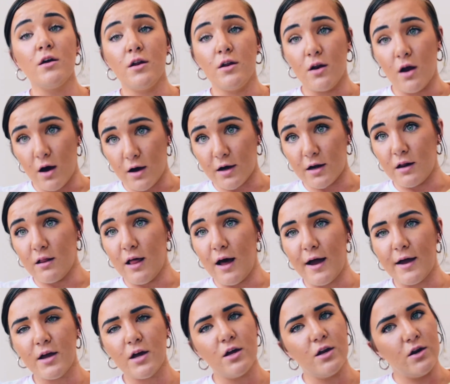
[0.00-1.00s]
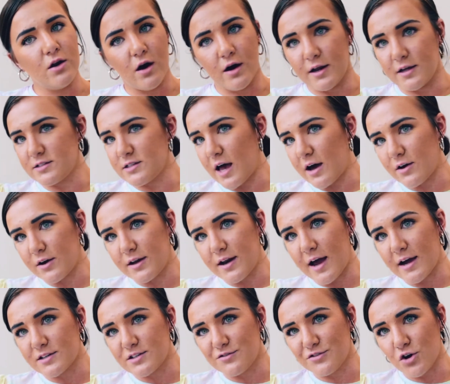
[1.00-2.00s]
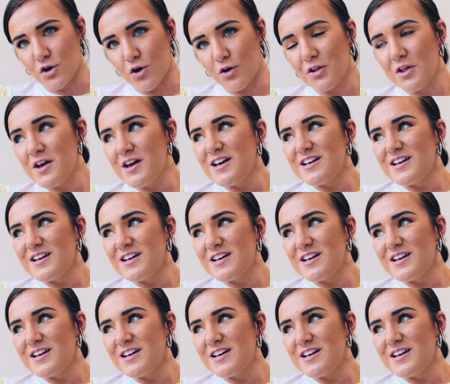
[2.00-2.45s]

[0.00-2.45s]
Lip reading: Not gonna lie, not exactly an active girl.